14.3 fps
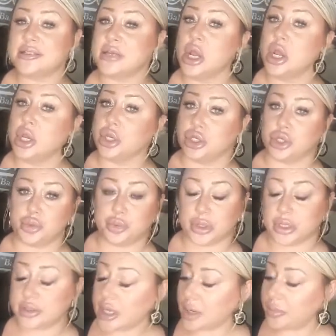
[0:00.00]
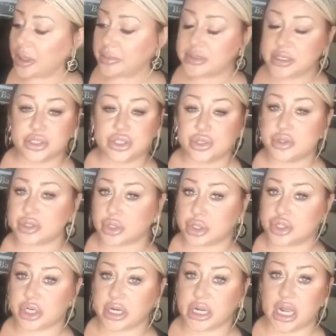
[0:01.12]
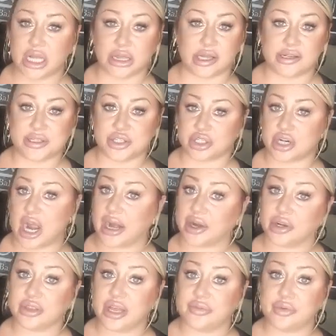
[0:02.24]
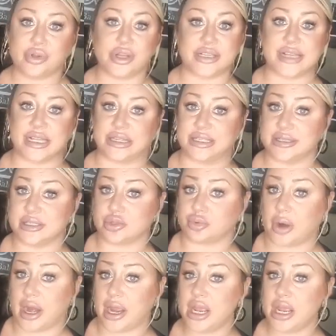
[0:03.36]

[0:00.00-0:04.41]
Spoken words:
You will not be able to do surgery unless your iron level is at least right,